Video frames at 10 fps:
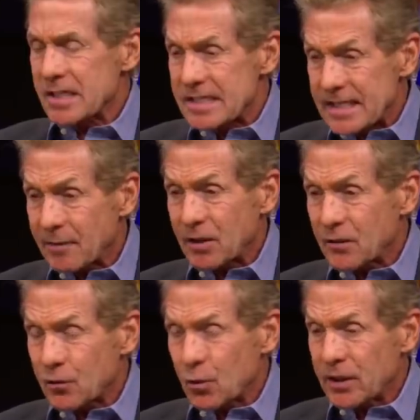to
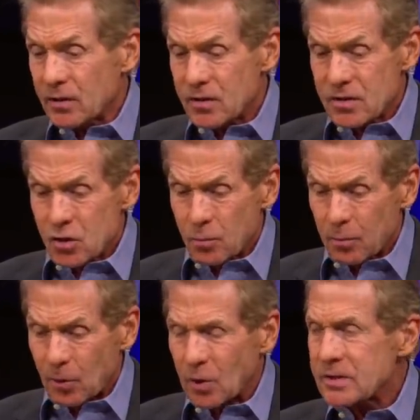7-3 in
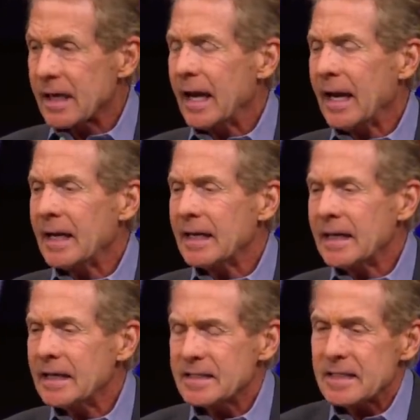Super Bowls, and
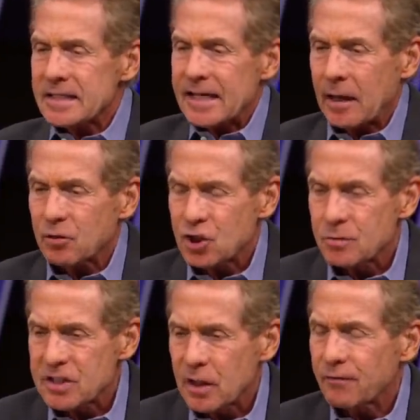he has established
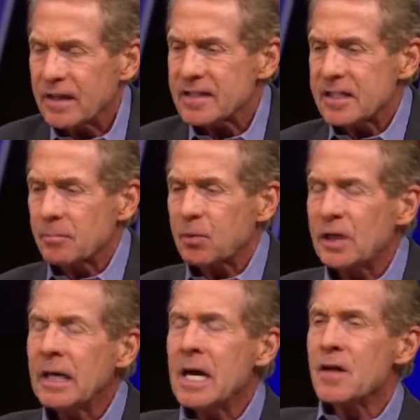himself as
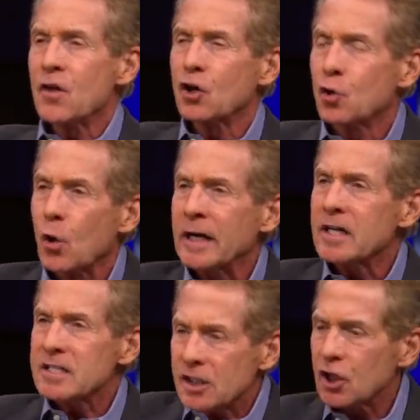simply the
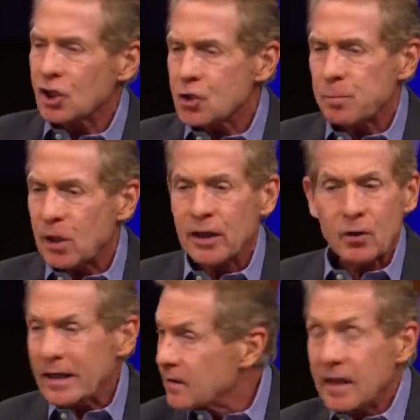greatest clutch
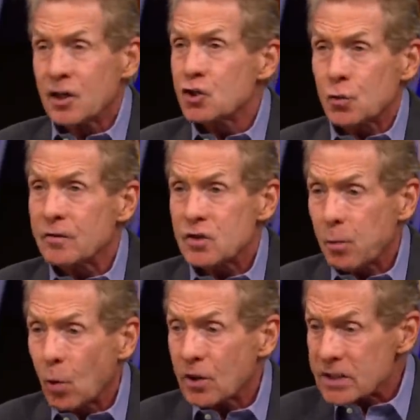player in the history of
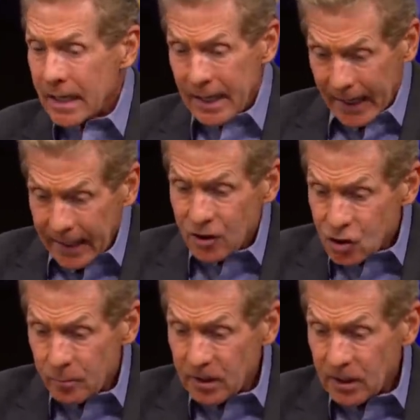sports,
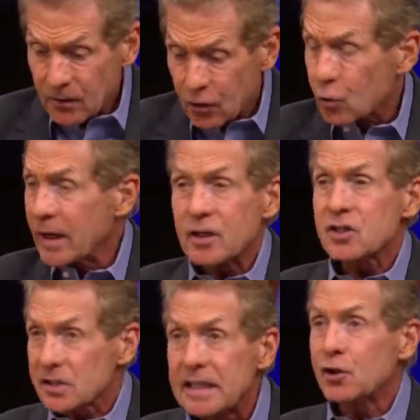and to me, the
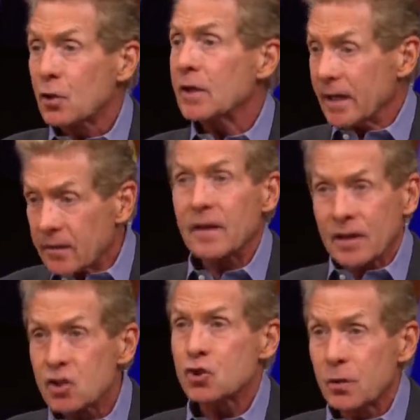greatest leader in the
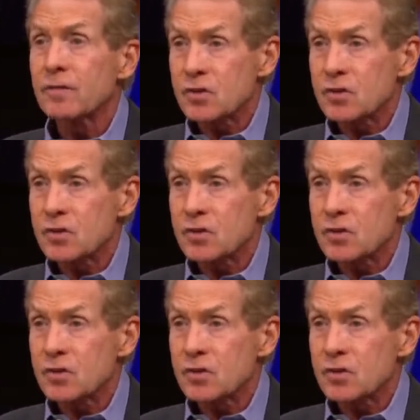history